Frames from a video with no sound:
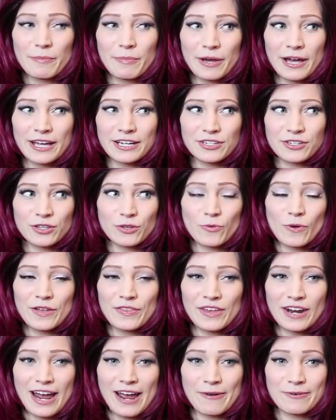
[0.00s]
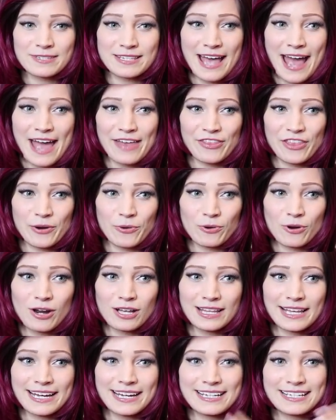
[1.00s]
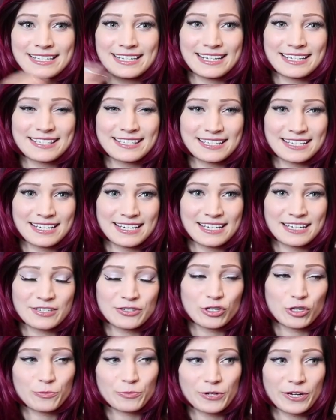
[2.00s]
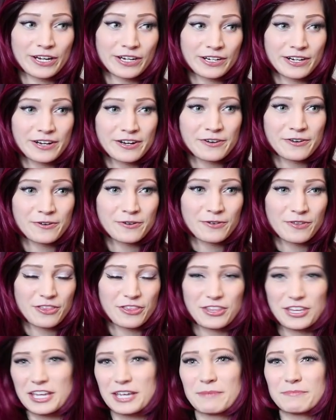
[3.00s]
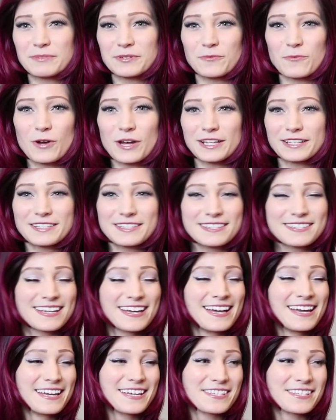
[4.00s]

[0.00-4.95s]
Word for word: but the one that I was at, they were all like DC superhero themed ones.